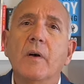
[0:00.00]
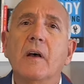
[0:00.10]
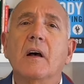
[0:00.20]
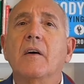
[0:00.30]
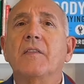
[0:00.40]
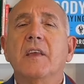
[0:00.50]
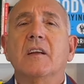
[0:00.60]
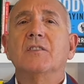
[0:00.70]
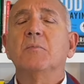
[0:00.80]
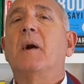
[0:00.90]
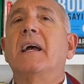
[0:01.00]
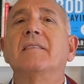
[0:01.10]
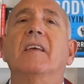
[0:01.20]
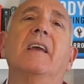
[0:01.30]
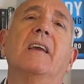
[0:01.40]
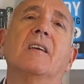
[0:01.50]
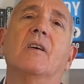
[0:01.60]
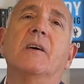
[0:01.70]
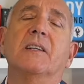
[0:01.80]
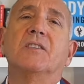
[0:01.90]
uh, there's my take
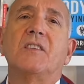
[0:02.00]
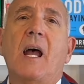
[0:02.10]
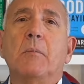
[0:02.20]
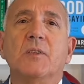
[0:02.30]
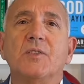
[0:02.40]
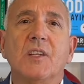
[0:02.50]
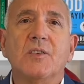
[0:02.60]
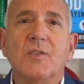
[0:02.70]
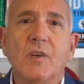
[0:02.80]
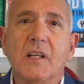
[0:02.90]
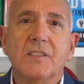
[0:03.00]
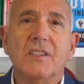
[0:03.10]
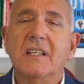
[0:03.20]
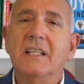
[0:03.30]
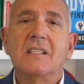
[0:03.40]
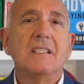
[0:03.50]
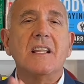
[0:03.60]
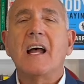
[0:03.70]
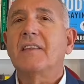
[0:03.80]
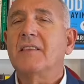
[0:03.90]
on establishing trust. It's
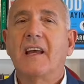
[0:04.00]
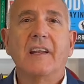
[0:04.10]
not that